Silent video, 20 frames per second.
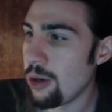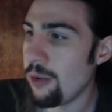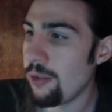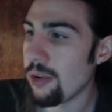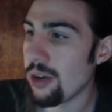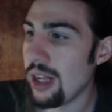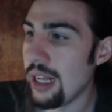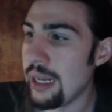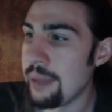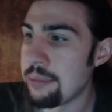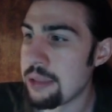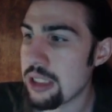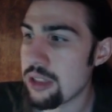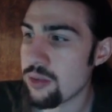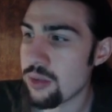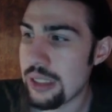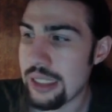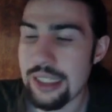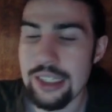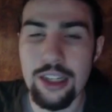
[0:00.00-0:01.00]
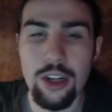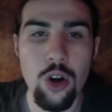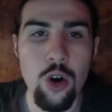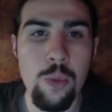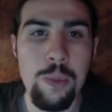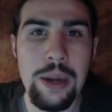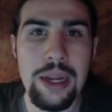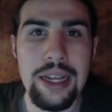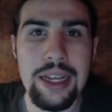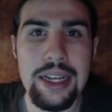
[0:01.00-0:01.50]
overall I'm just really
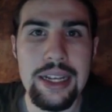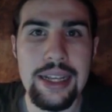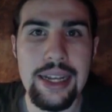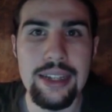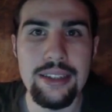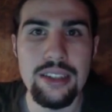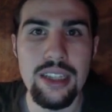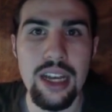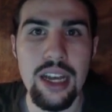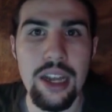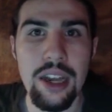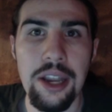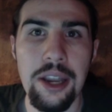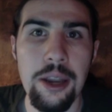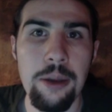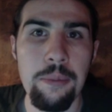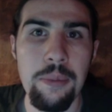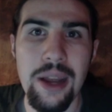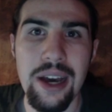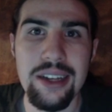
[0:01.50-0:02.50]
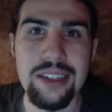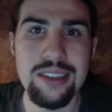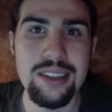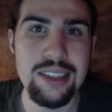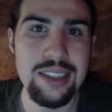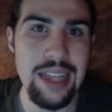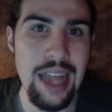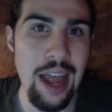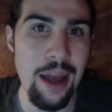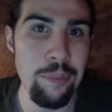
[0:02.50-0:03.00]
hoping he gets a nice
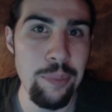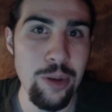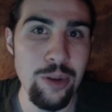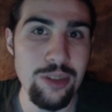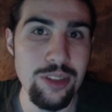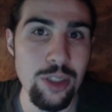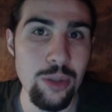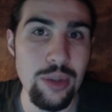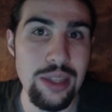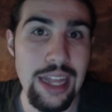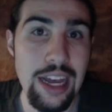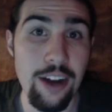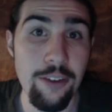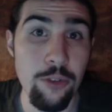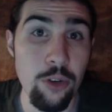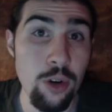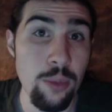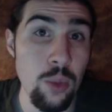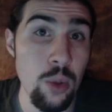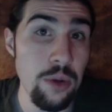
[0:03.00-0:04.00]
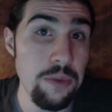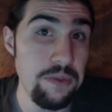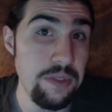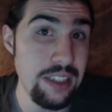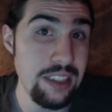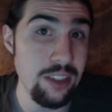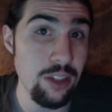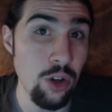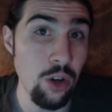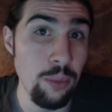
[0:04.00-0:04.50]
stat boost to allow for a more
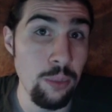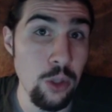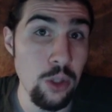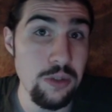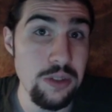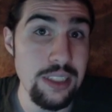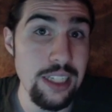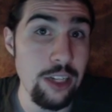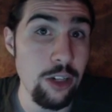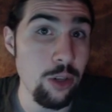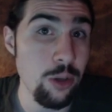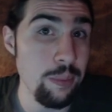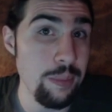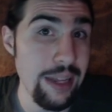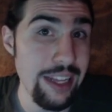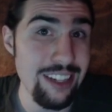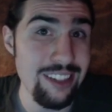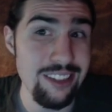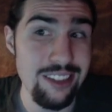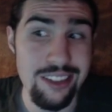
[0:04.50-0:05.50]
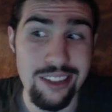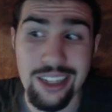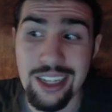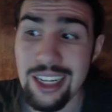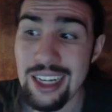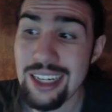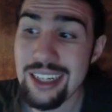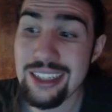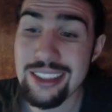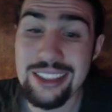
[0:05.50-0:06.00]
physical moveset or mixed,
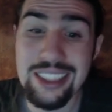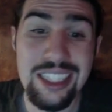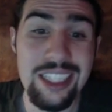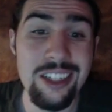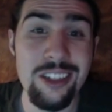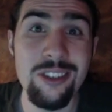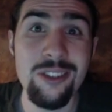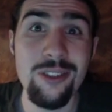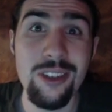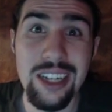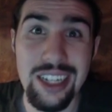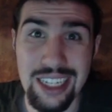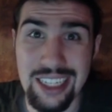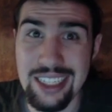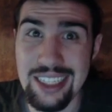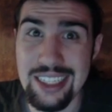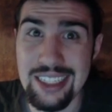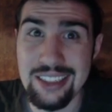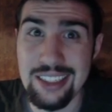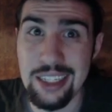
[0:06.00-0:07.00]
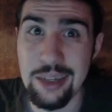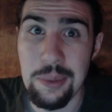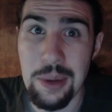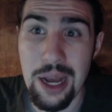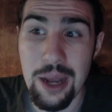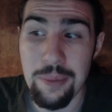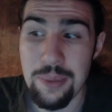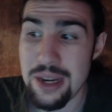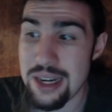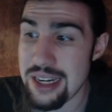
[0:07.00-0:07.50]
because he really needs it in
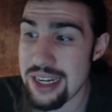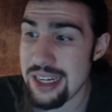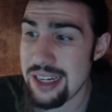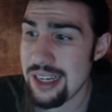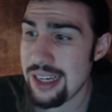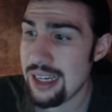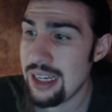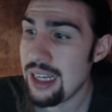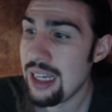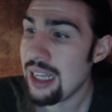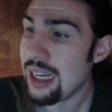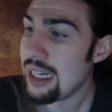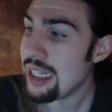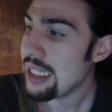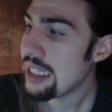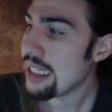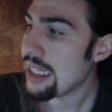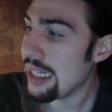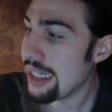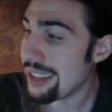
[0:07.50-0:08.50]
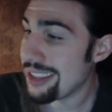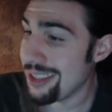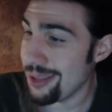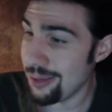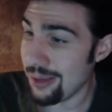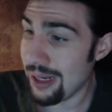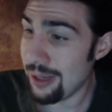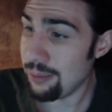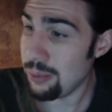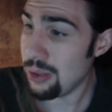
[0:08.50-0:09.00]
my opinion.
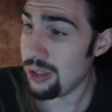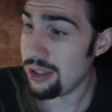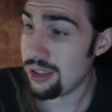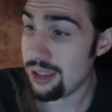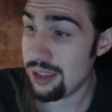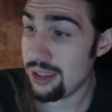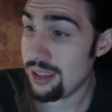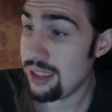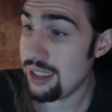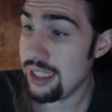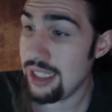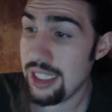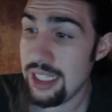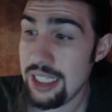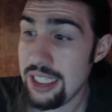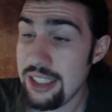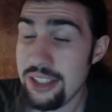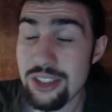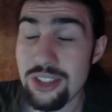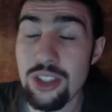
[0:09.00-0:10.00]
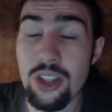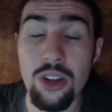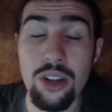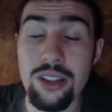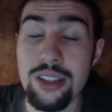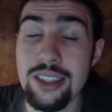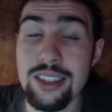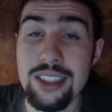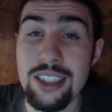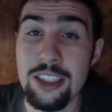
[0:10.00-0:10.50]
Swampert, he just
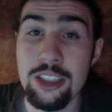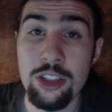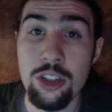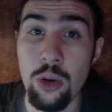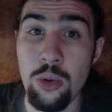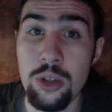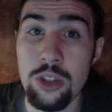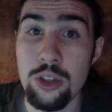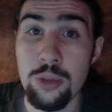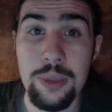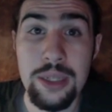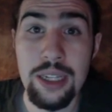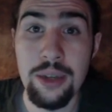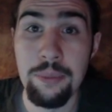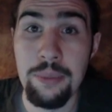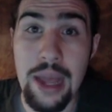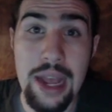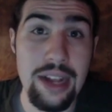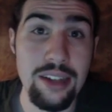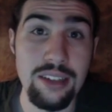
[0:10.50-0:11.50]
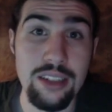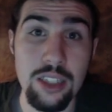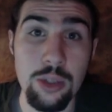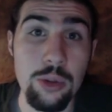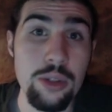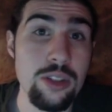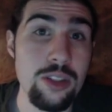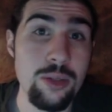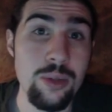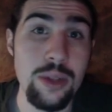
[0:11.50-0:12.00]
looked like he was going to be amazing
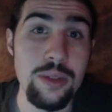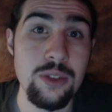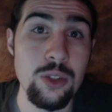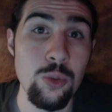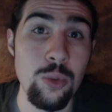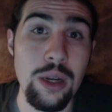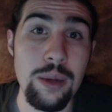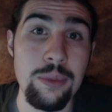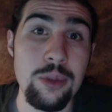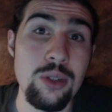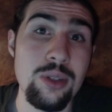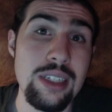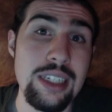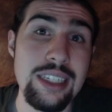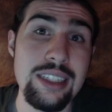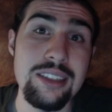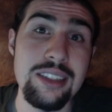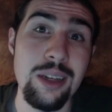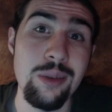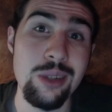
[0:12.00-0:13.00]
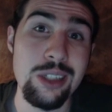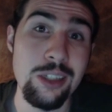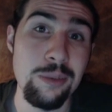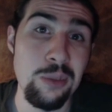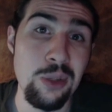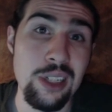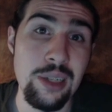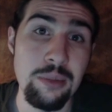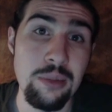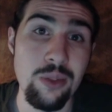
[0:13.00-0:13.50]
with Swift Swim. You need someone to
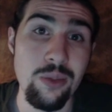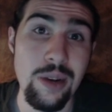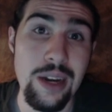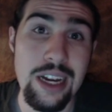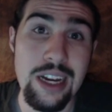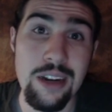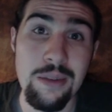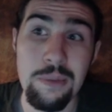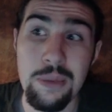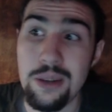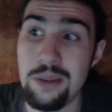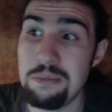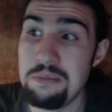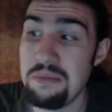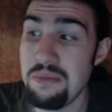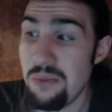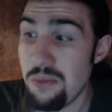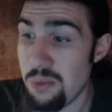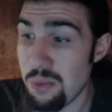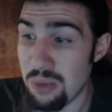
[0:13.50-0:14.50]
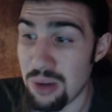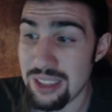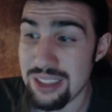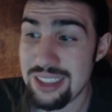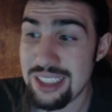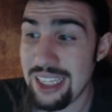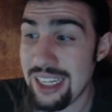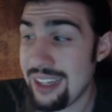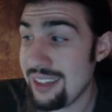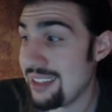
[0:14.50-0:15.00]
put up the rain, but
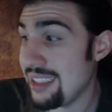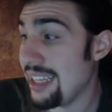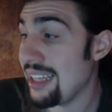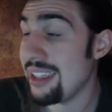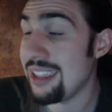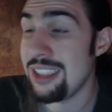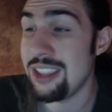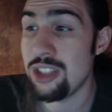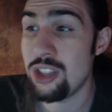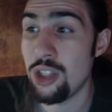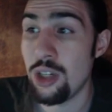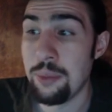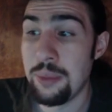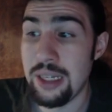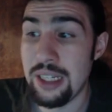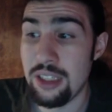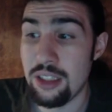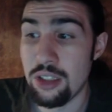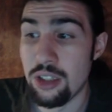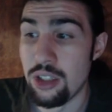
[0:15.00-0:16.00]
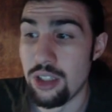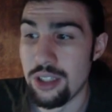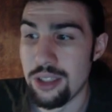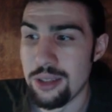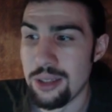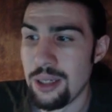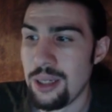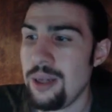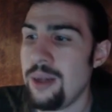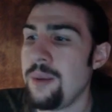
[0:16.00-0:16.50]
once he has that, he should be good.
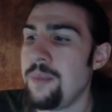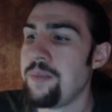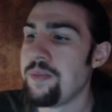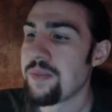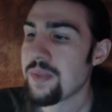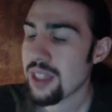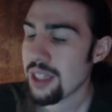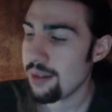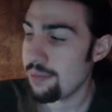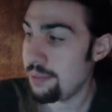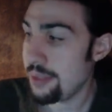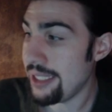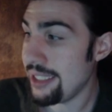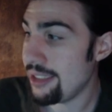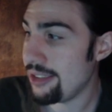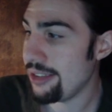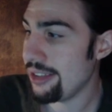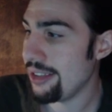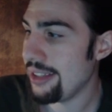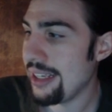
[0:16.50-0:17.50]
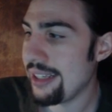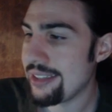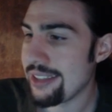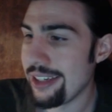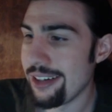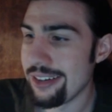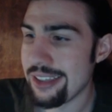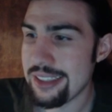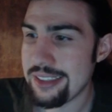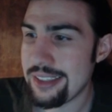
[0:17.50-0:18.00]
Beedrill, as
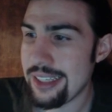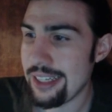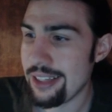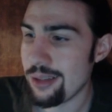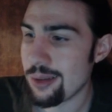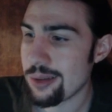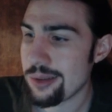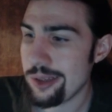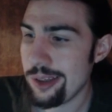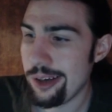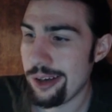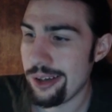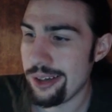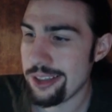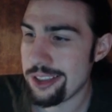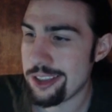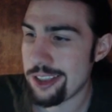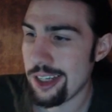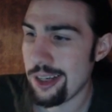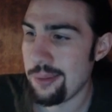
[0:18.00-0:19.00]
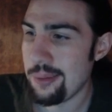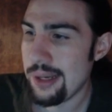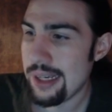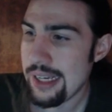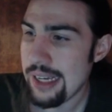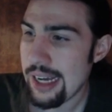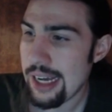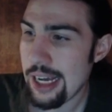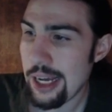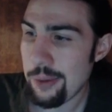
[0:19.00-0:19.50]
I already said, looks awesome.
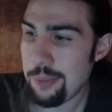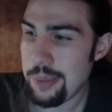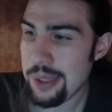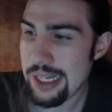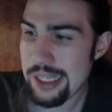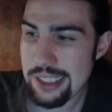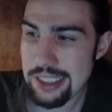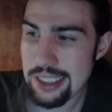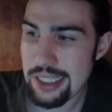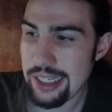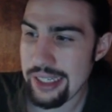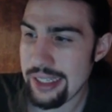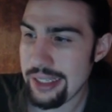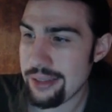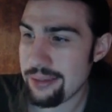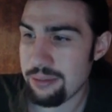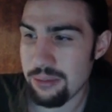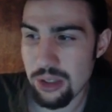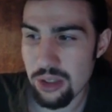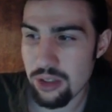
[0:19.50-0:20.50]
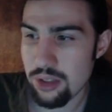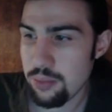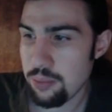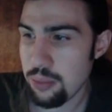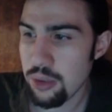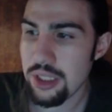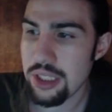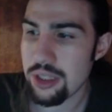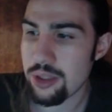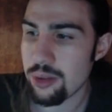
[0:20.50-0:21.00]
Pidgeot looks
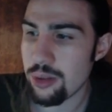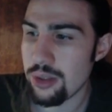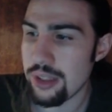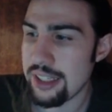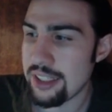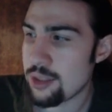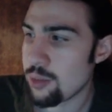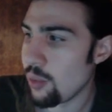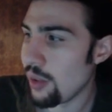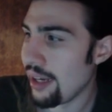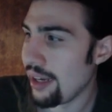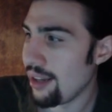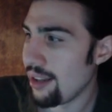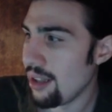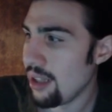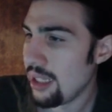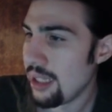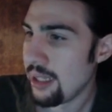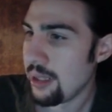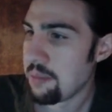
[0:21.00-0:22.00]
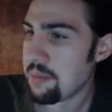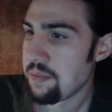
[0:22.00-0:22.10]
pretty cool as well.